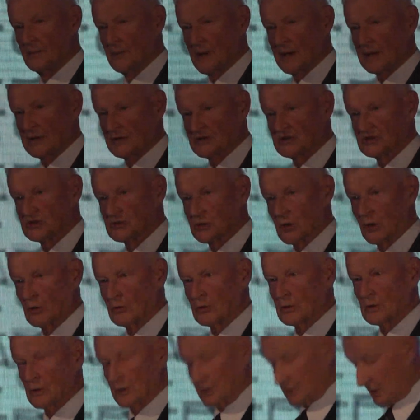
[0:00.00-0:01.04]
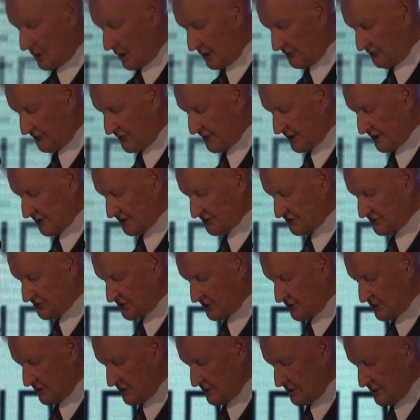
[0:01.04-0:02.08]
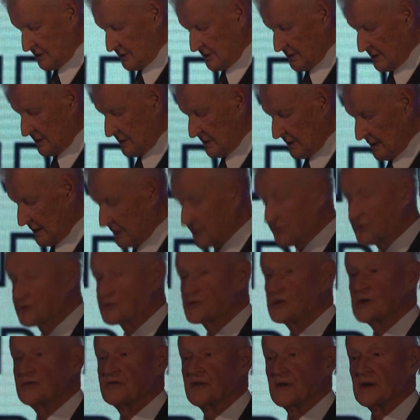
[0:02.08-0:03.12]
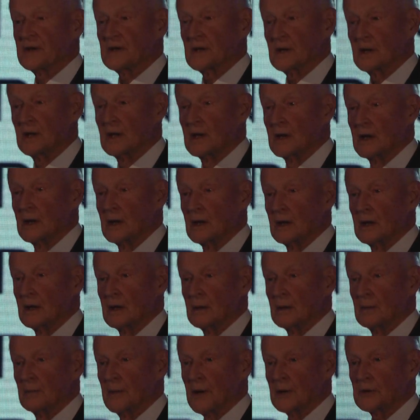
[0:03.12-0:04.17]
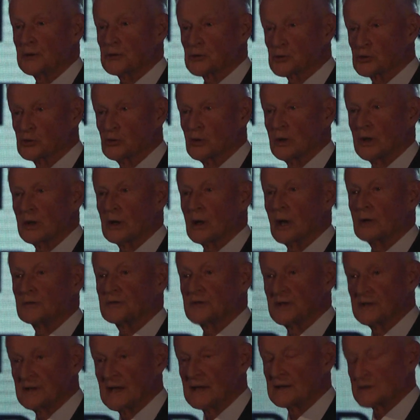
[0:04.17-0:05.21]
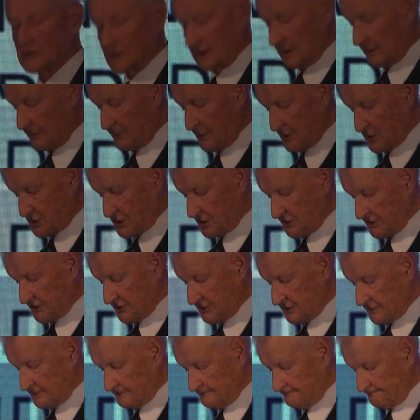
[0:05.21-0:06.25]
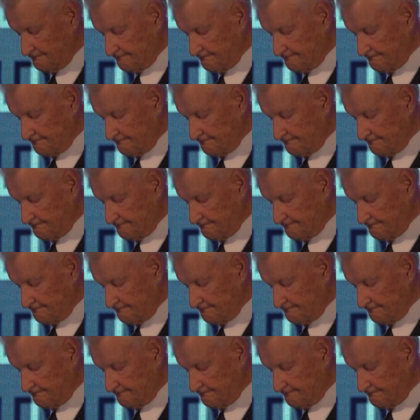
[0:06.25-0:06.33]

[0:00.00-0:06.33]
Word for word: by historical confidence and driven by truly continental ambitions.